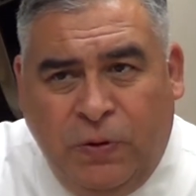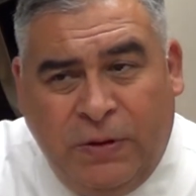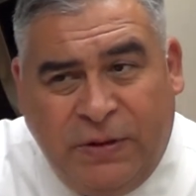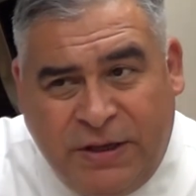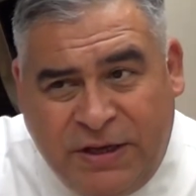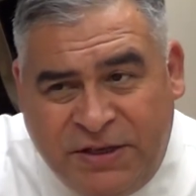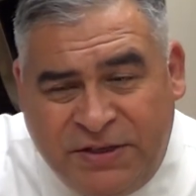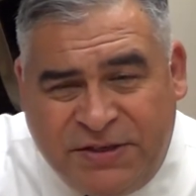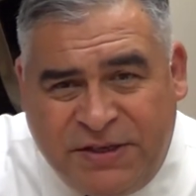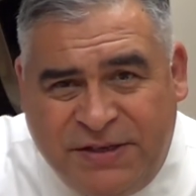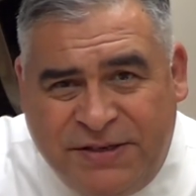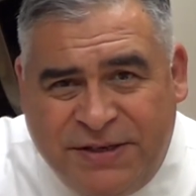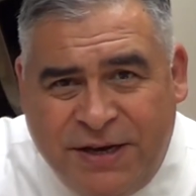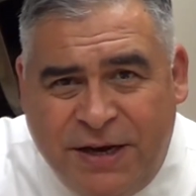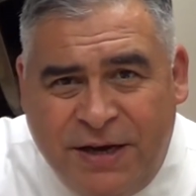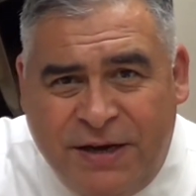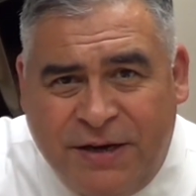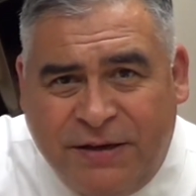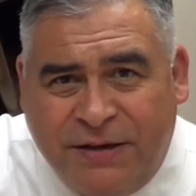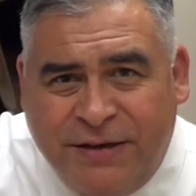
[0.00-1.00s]
Lazy
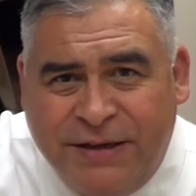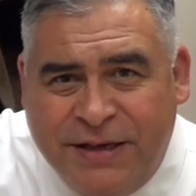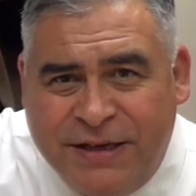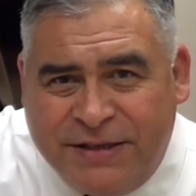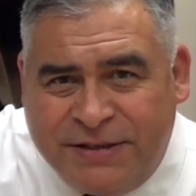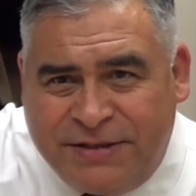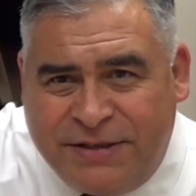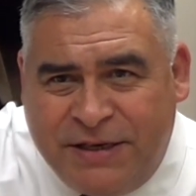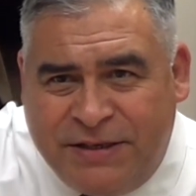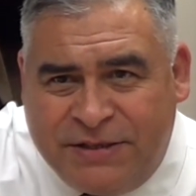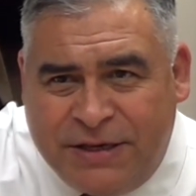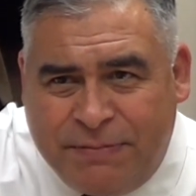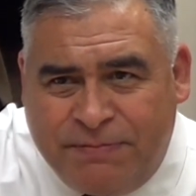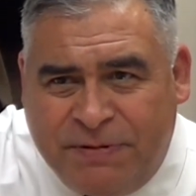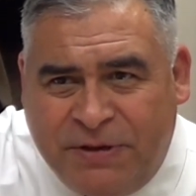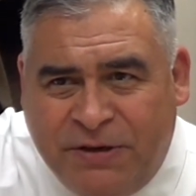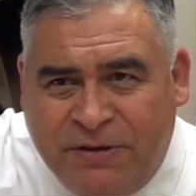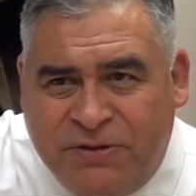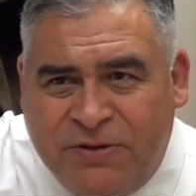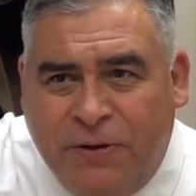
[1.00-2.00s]
tongue stays up
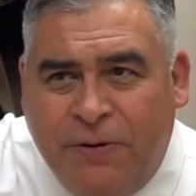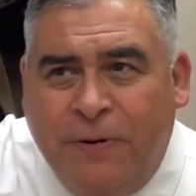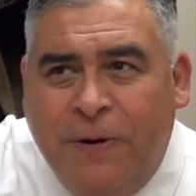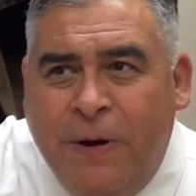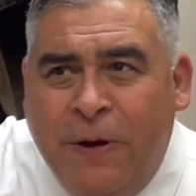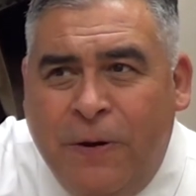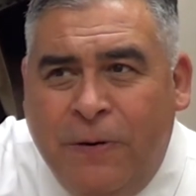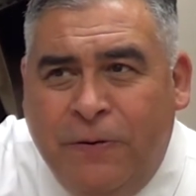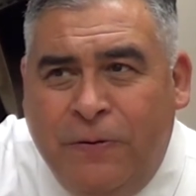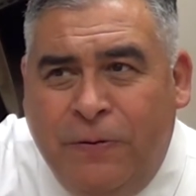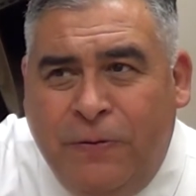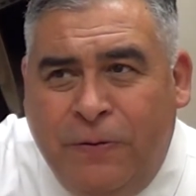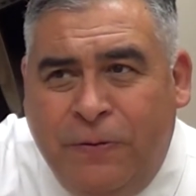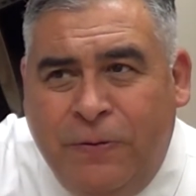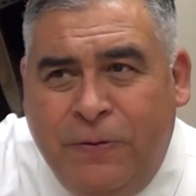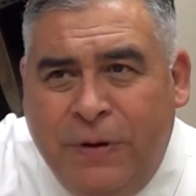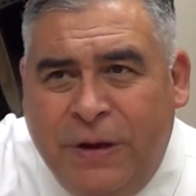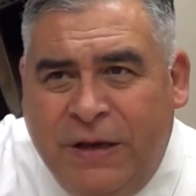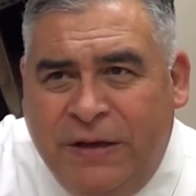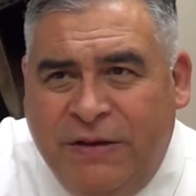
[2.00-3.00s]
there, so
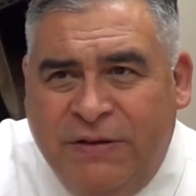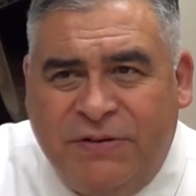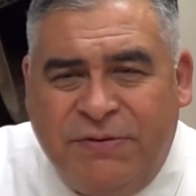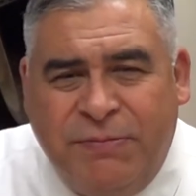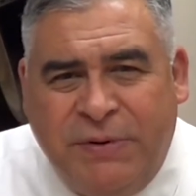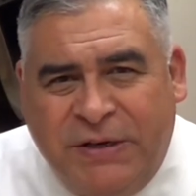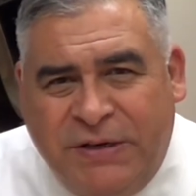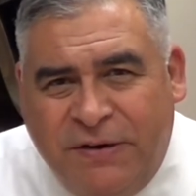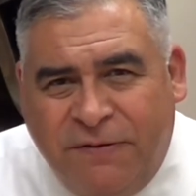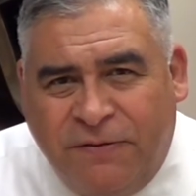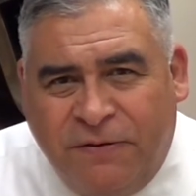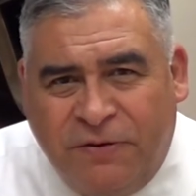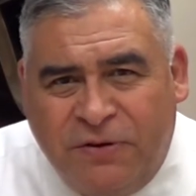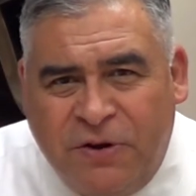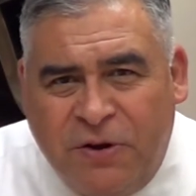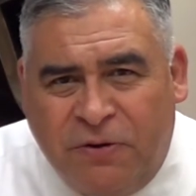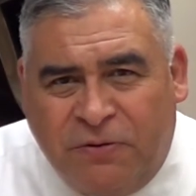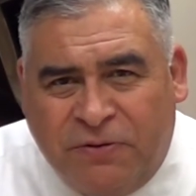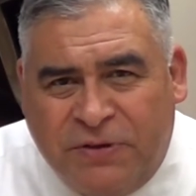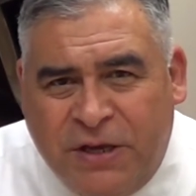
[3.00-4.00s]
gives me a different
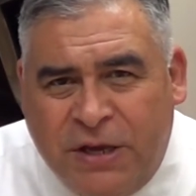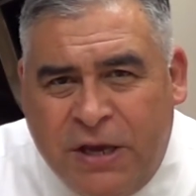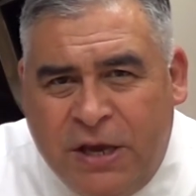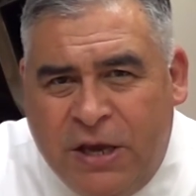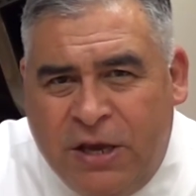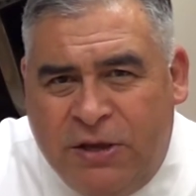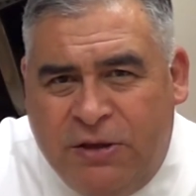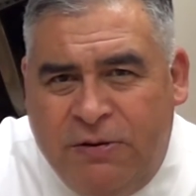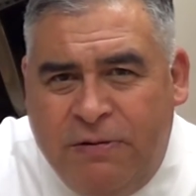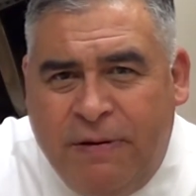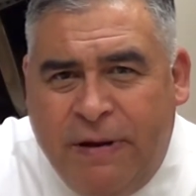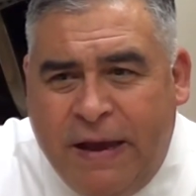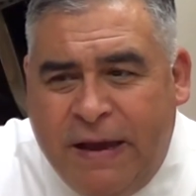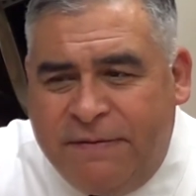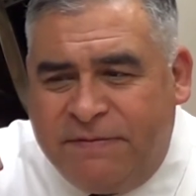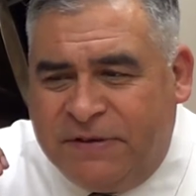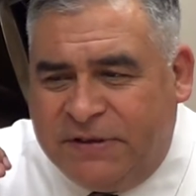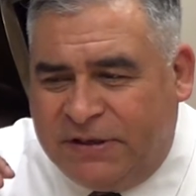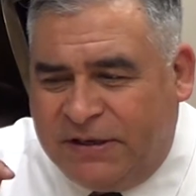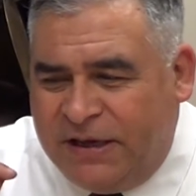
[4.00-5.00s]
note. You
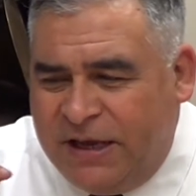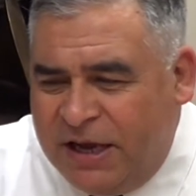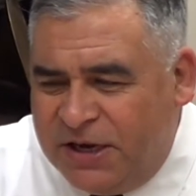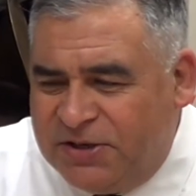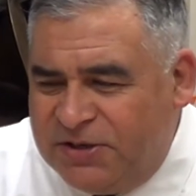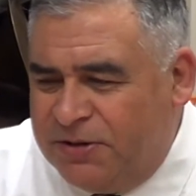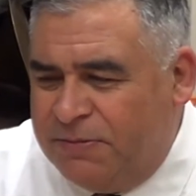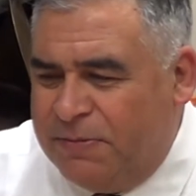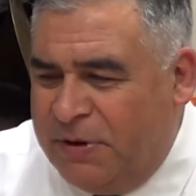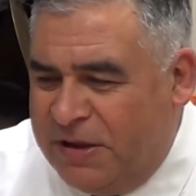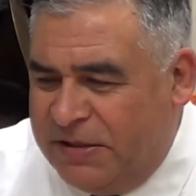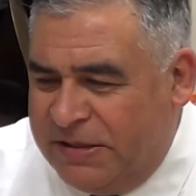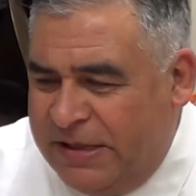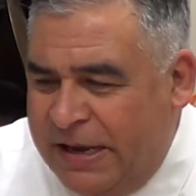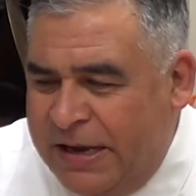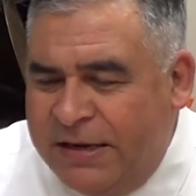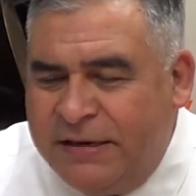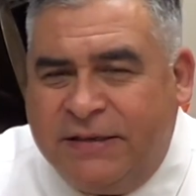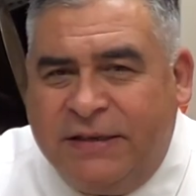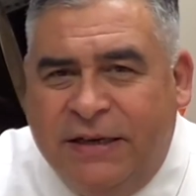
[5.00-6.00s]
have to catch them on
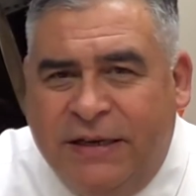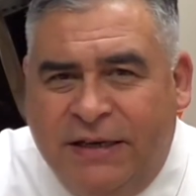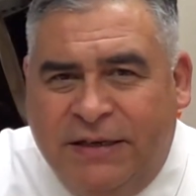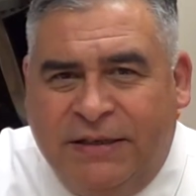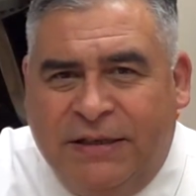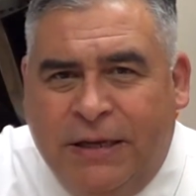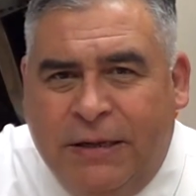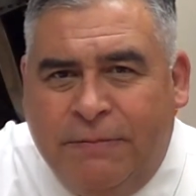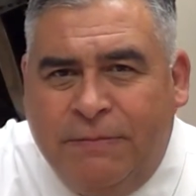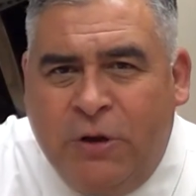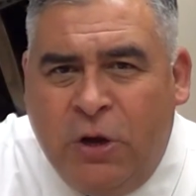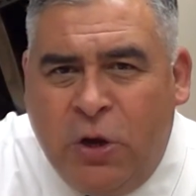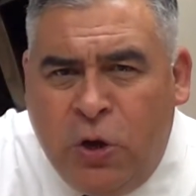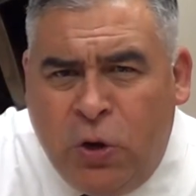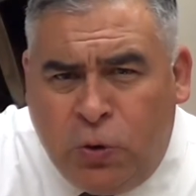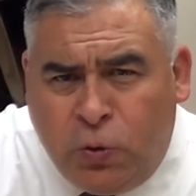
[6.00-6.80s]
that and tell them,